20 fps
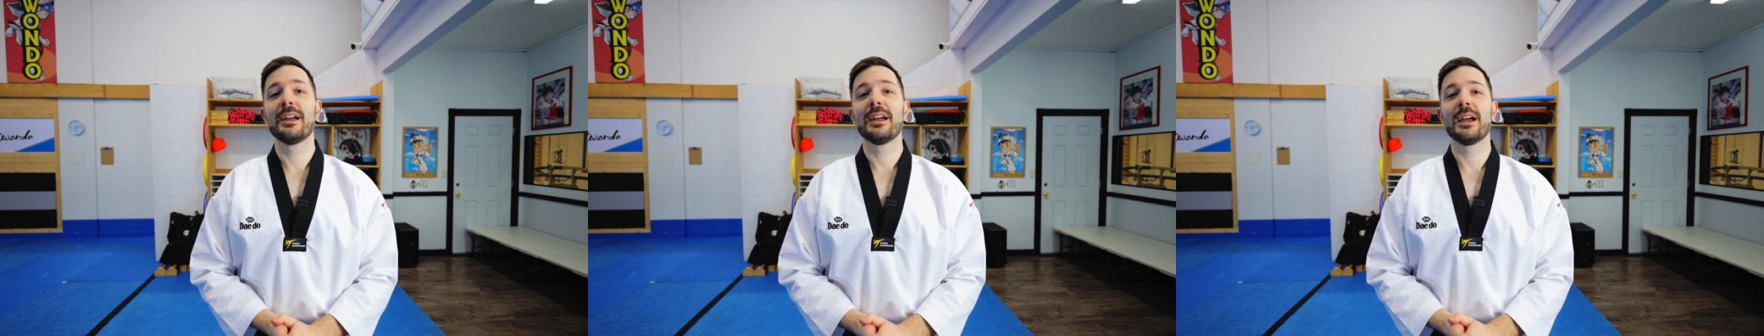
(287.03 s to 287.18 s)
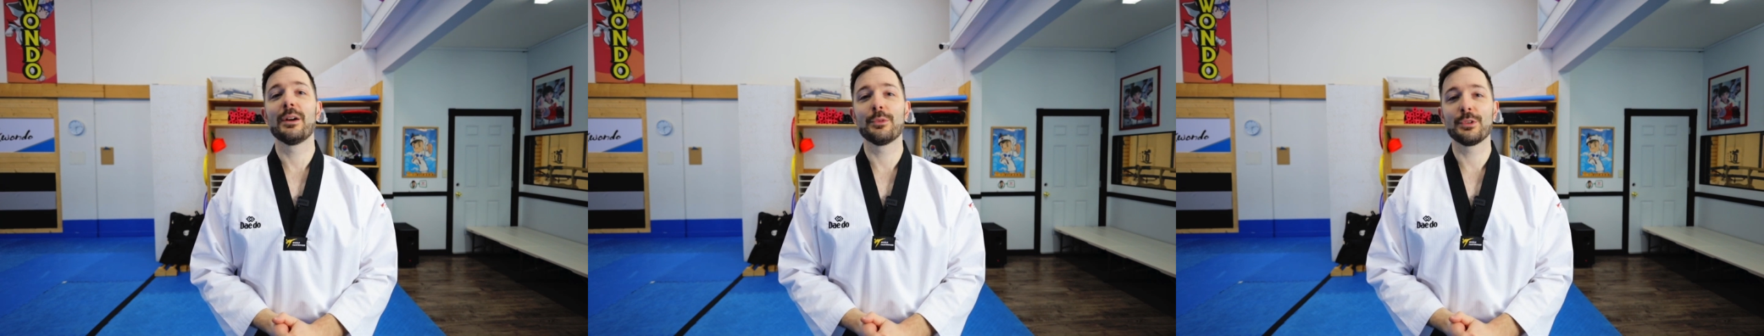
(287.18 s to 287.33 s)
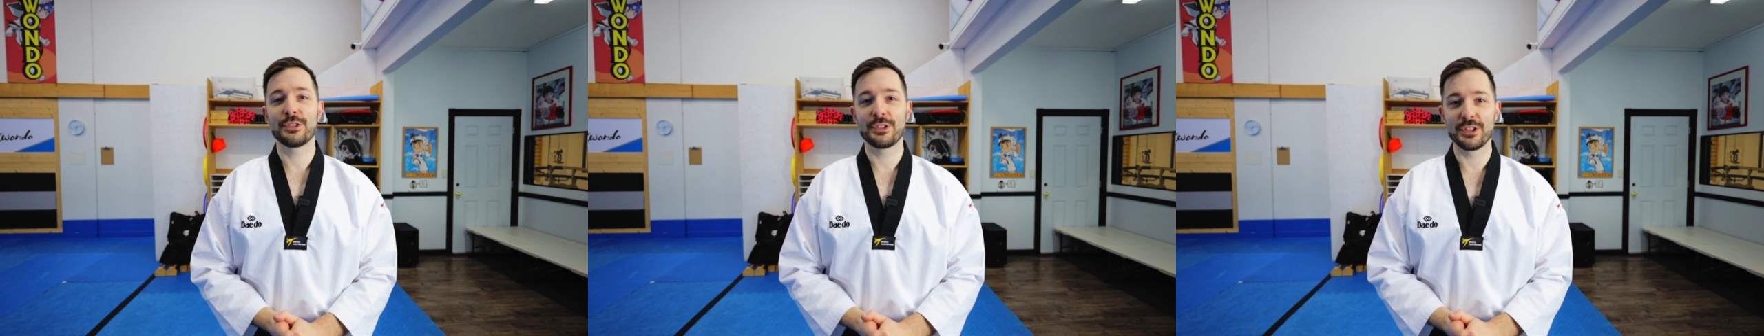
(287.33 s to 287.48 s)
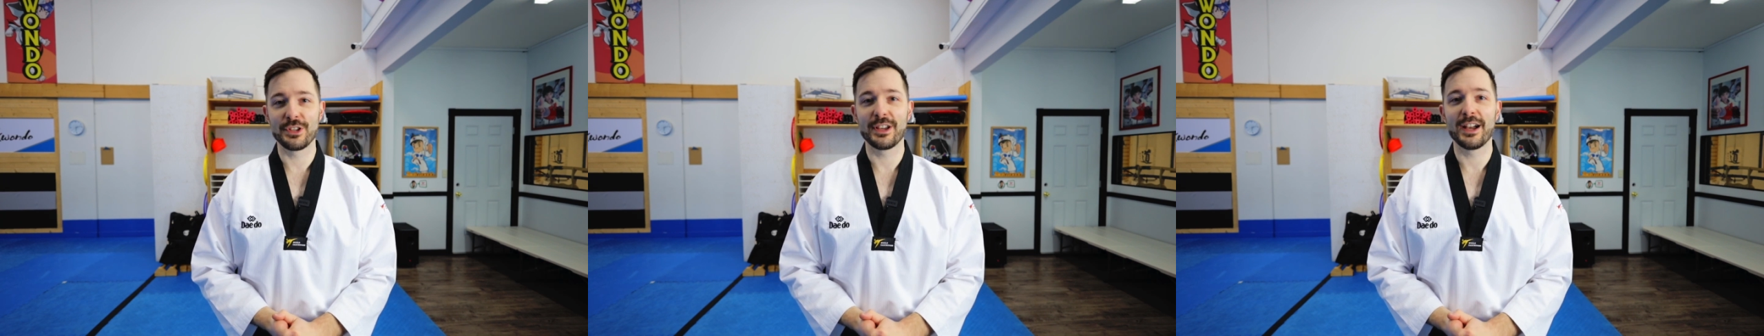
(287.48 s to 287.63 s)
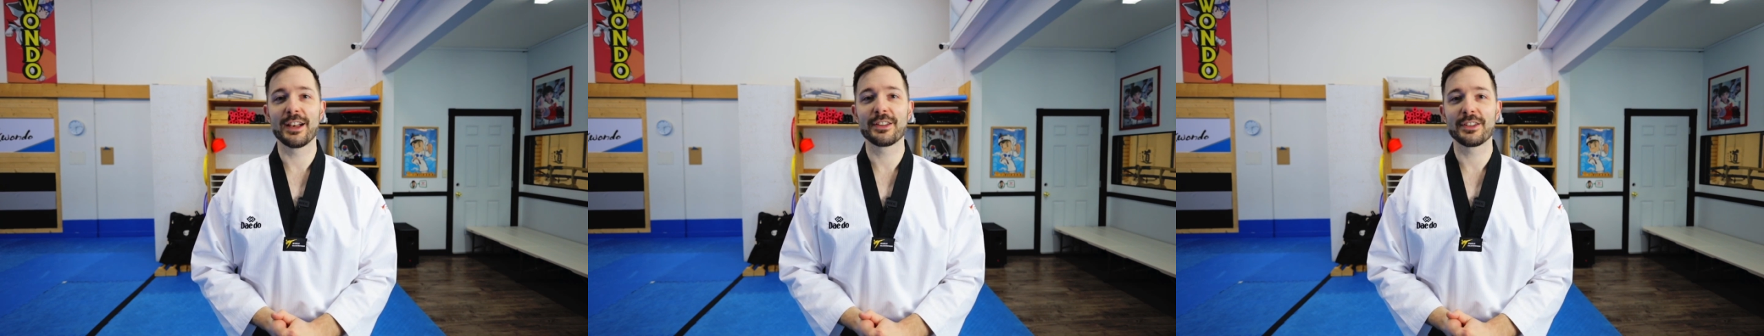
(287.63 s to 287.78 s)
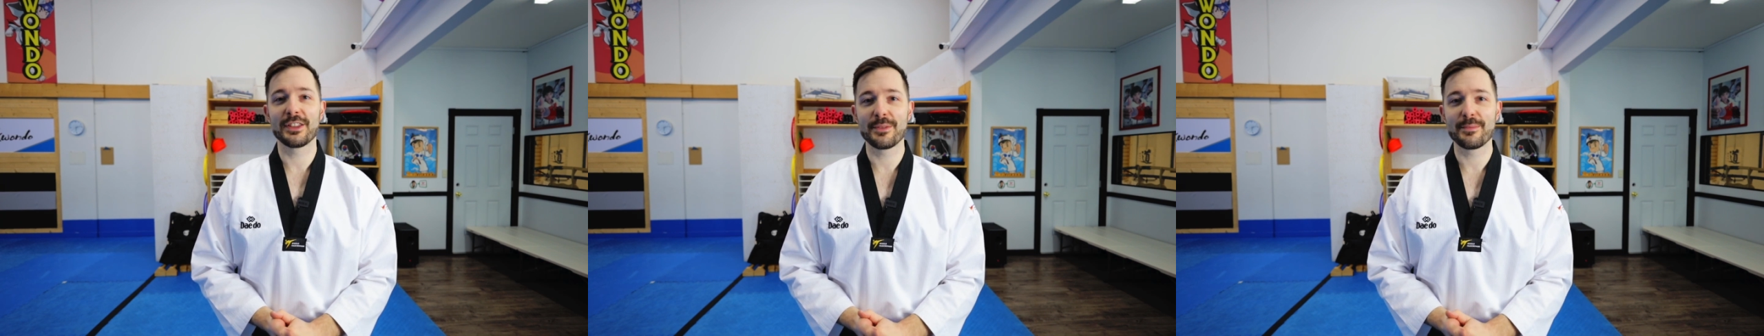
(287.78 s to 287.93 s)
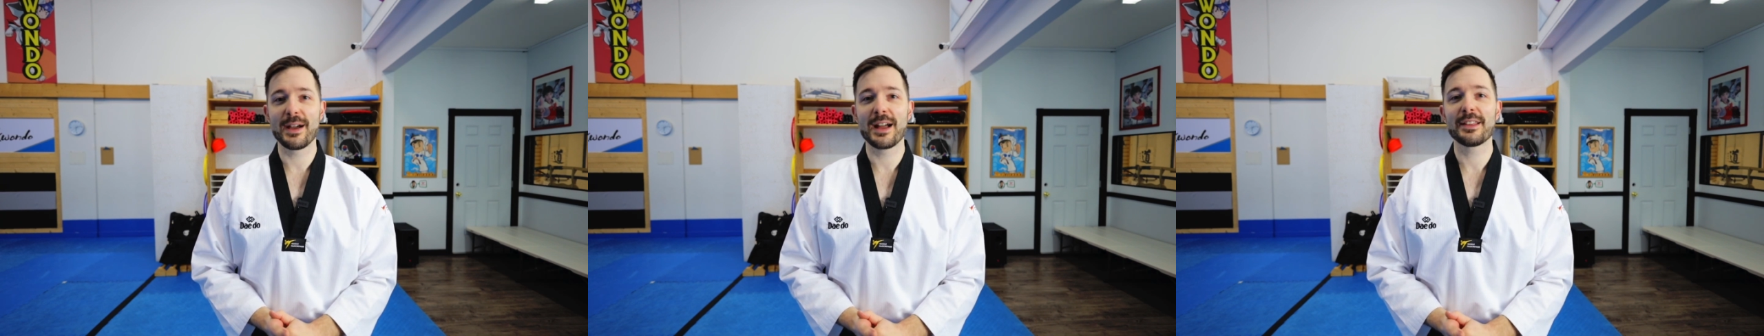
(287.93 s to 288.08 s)
And we'll see you guys
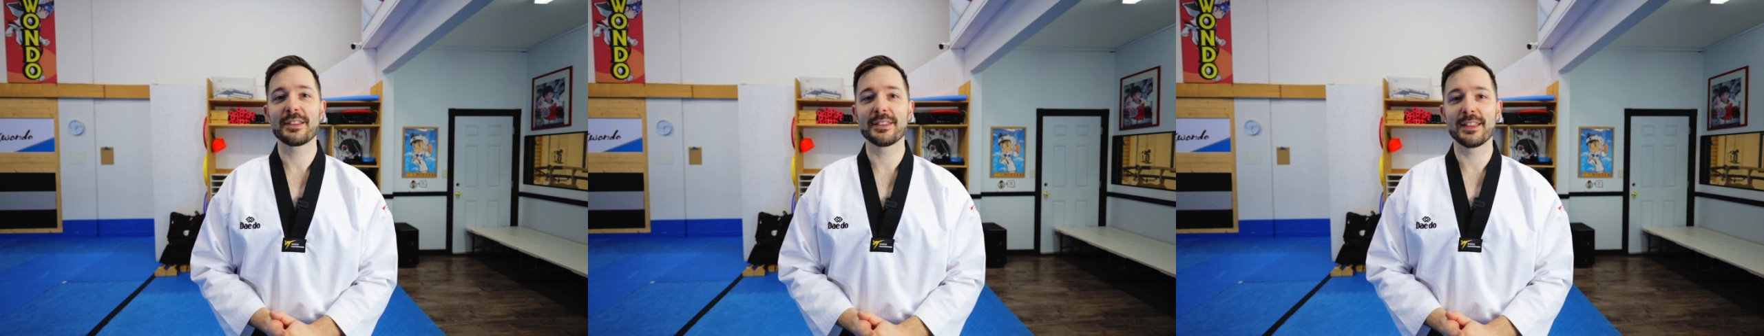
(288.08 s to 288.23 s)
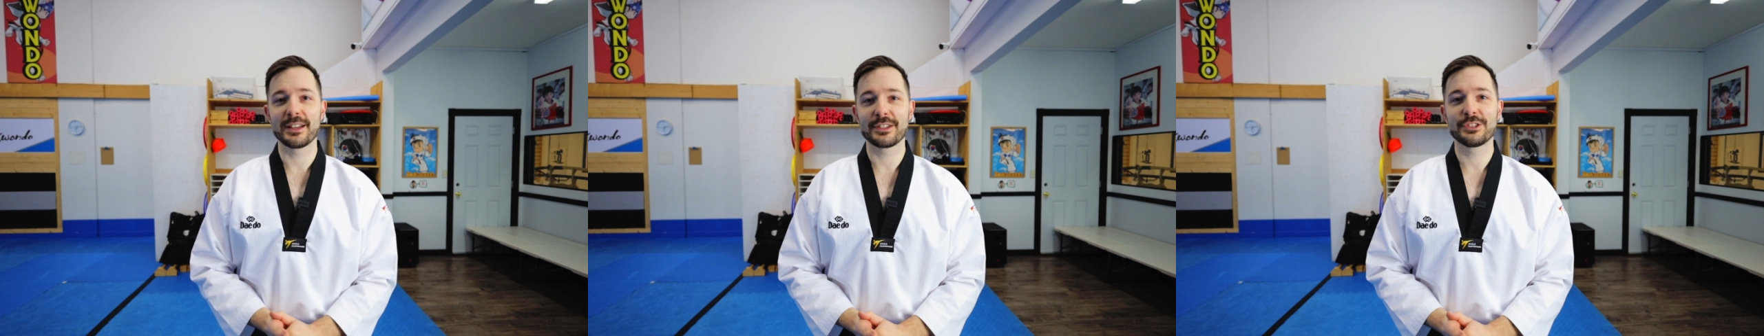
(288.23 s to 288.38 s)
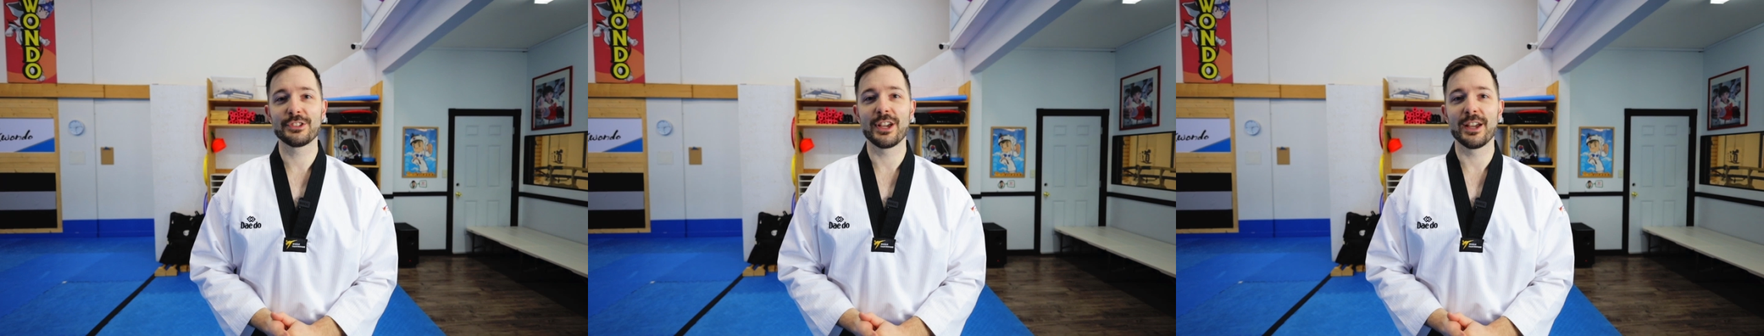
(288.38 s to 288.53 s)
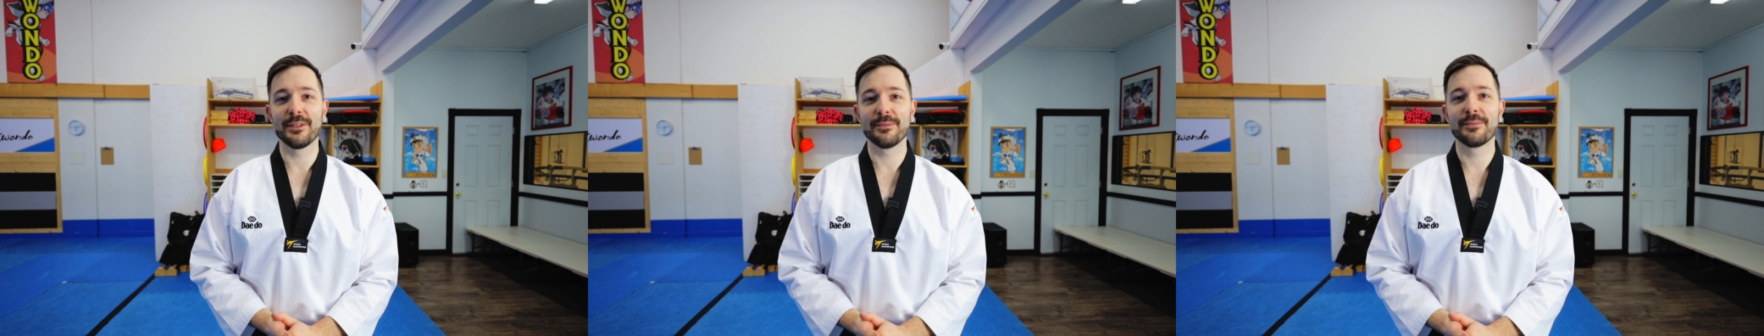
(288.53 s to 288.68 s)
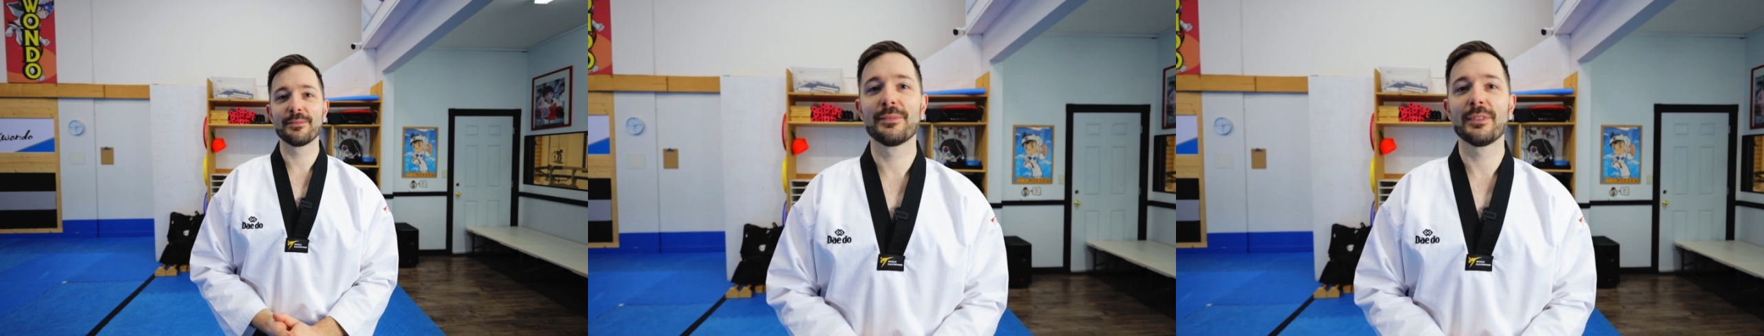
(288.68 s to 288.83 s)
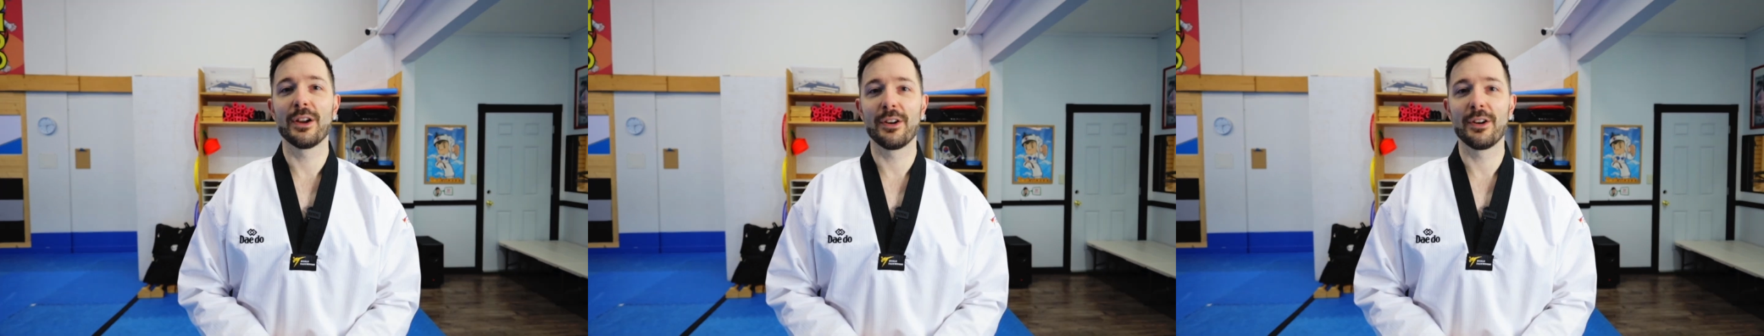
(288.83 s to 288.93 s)
on the mats next time.